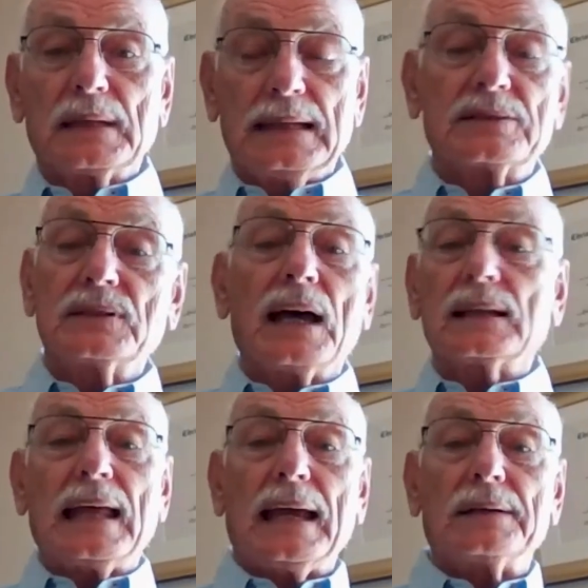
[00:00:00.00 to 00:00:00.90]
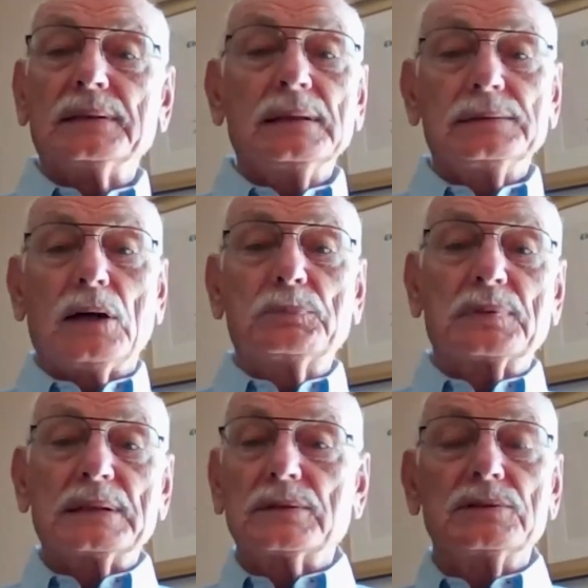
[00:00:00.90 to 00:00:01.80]
It is not allowed. No
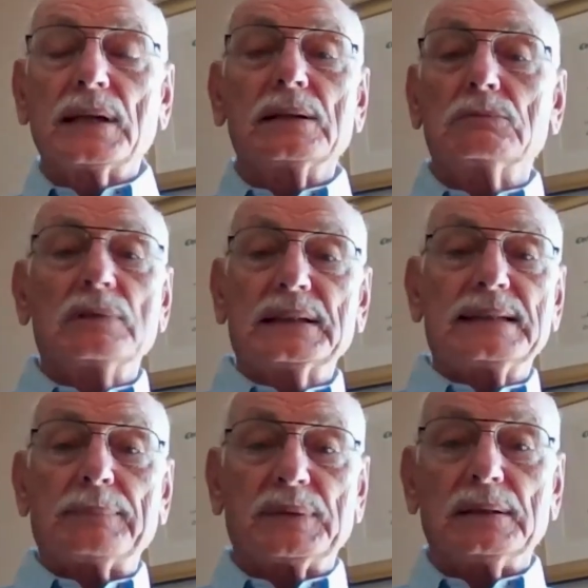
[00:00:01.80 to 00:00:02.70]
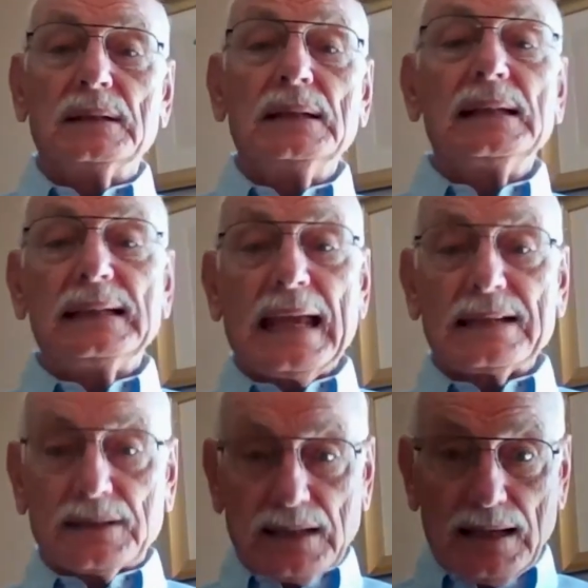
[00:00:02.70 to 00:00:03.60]
prison, jail will accept it. It
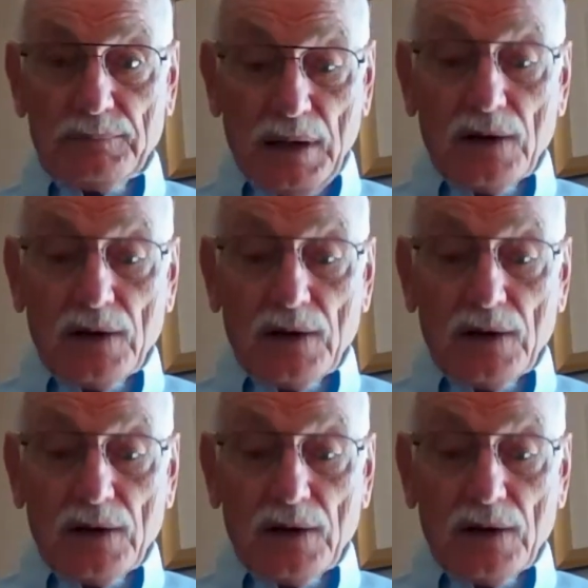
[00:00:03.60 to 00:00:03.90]
has to come